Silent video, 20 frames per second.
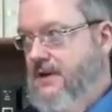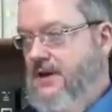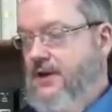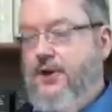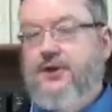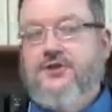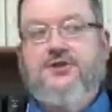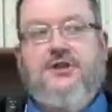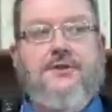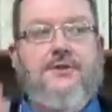
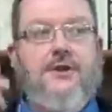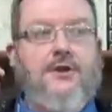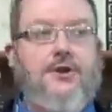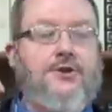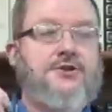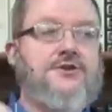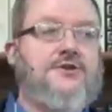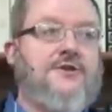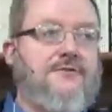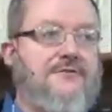You see, the
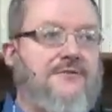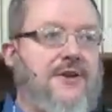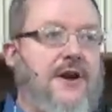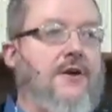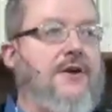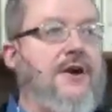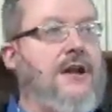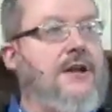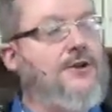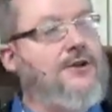
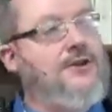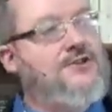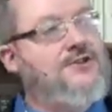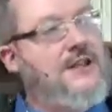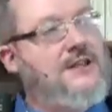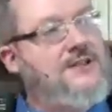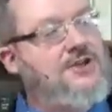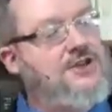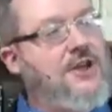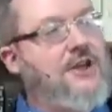Luciferian looks
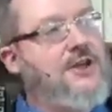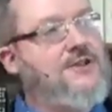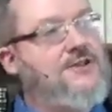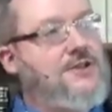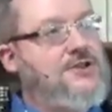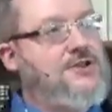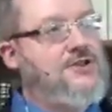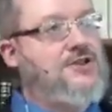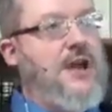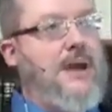at
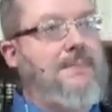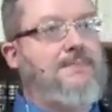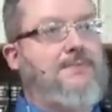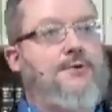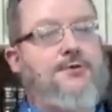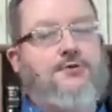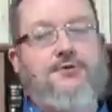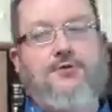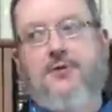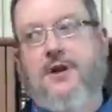Genesis
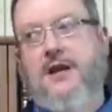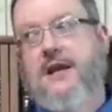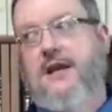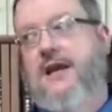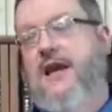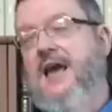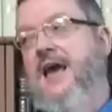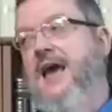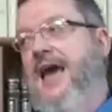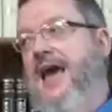chapter
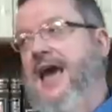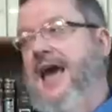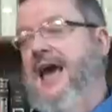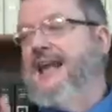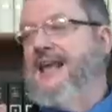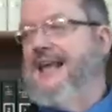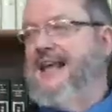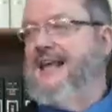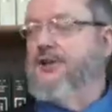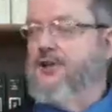3,
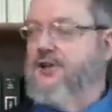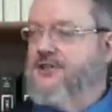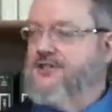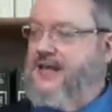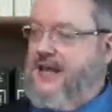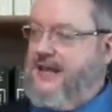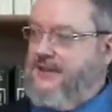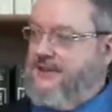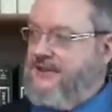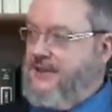and he looks
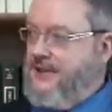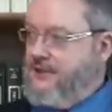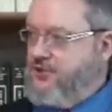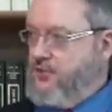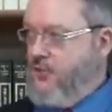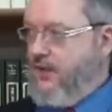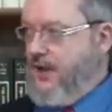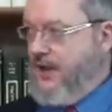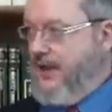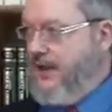at it this
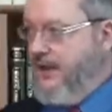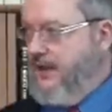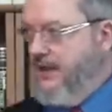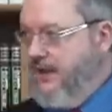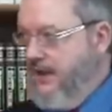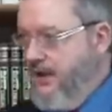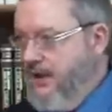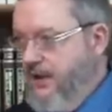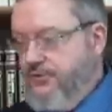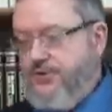way
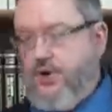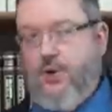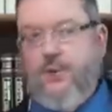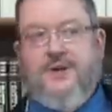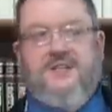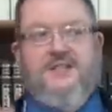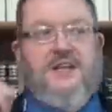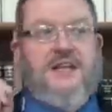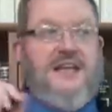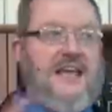there
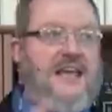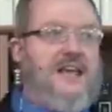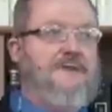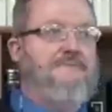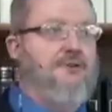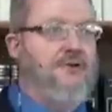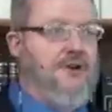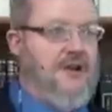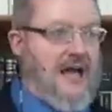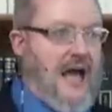was an
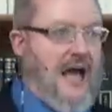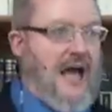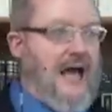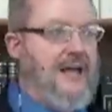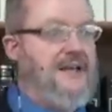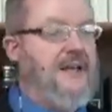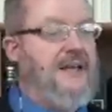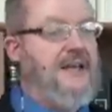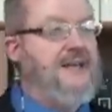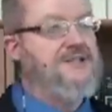evil
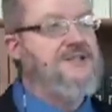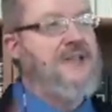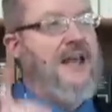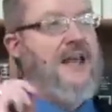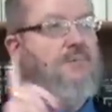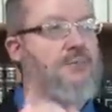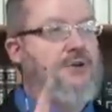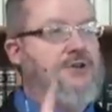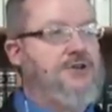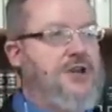God, his
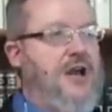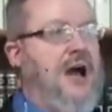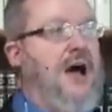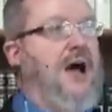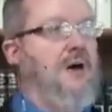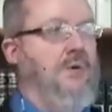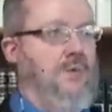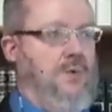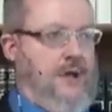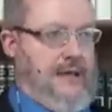name was
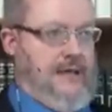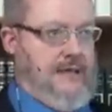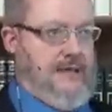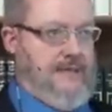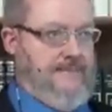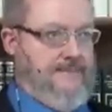Yahweh.